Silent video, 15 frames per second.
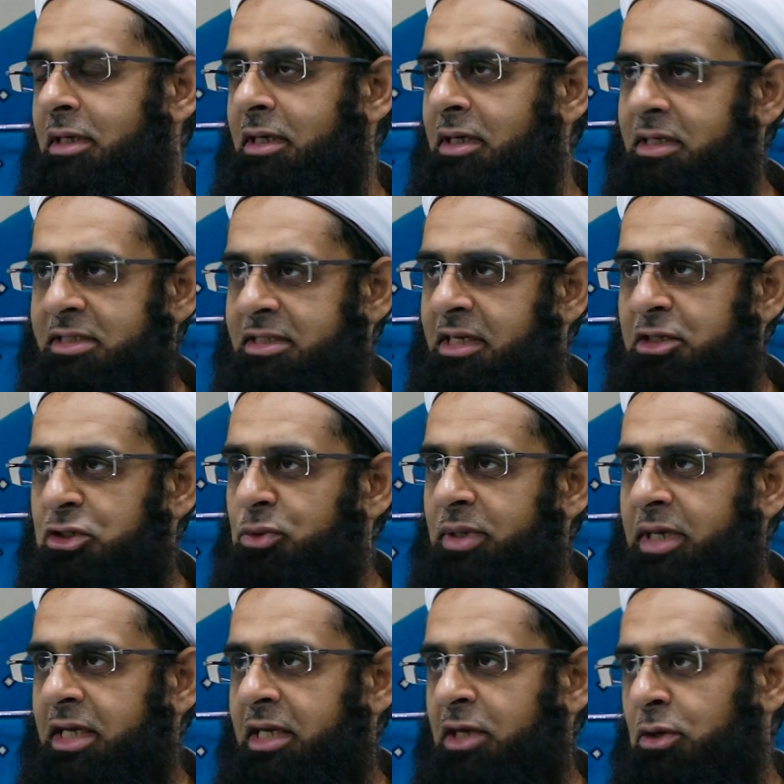Because they're
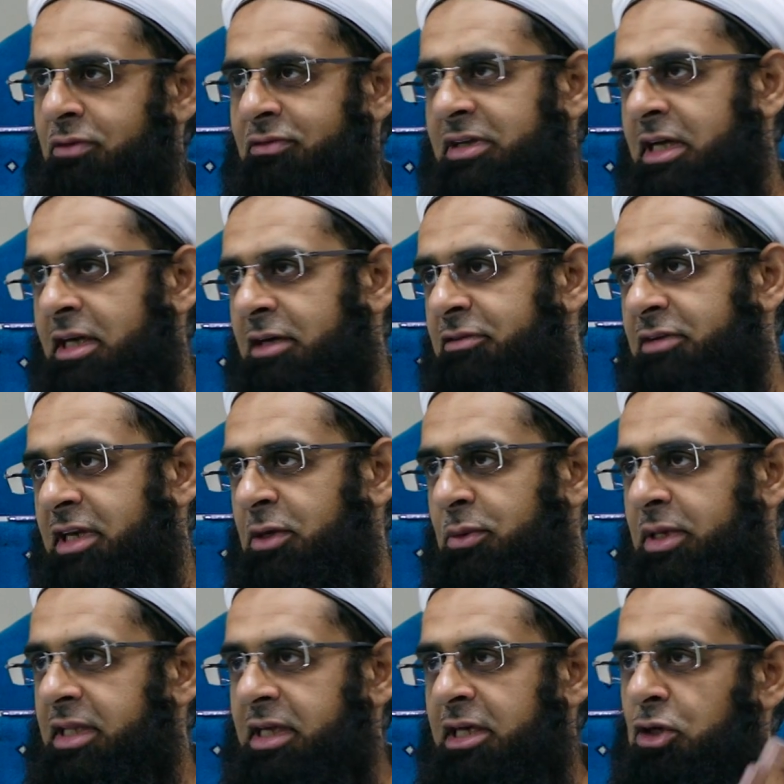doing it out of their love
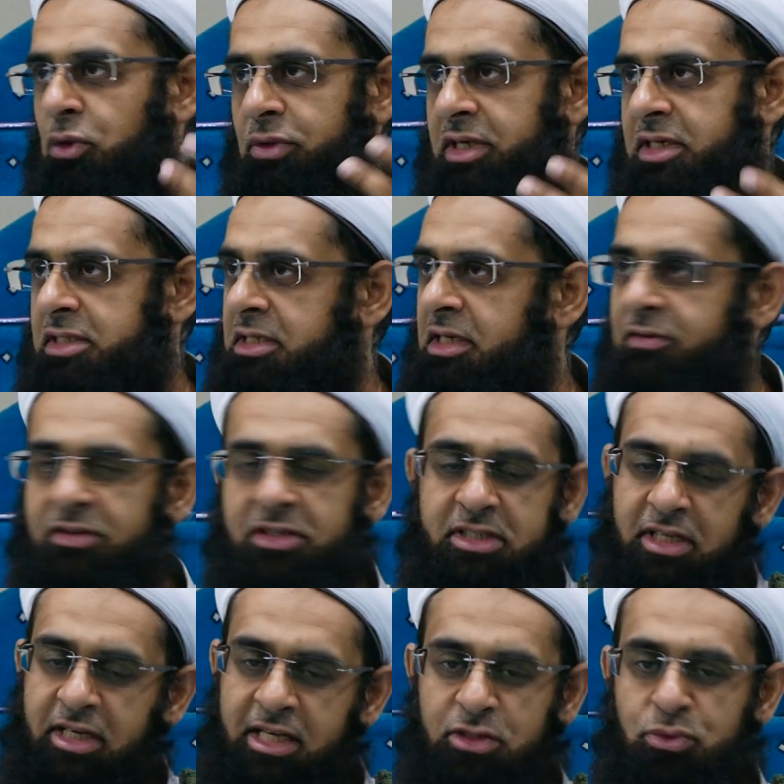anyway. They know they're servants
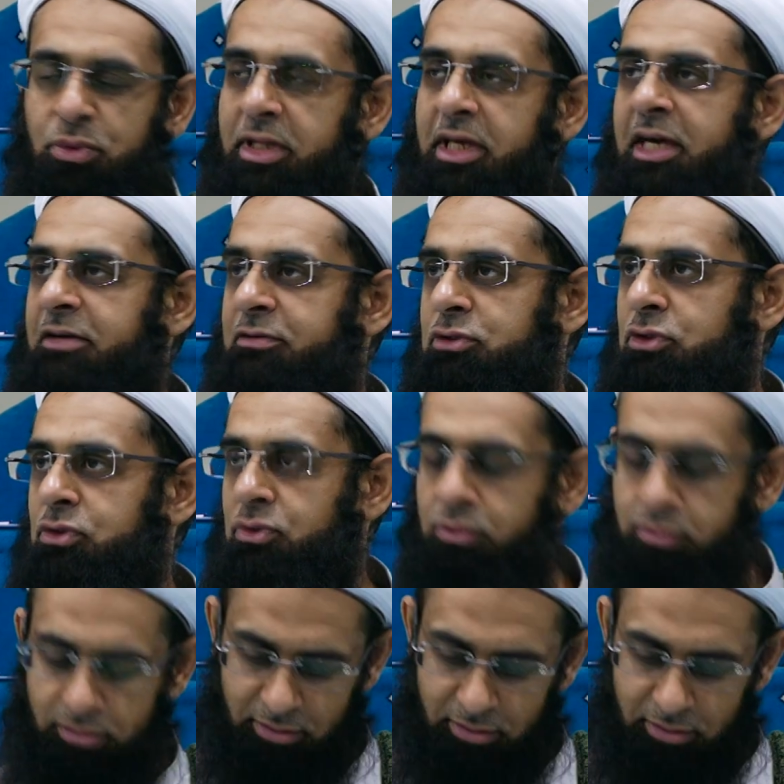and that's what they have to do.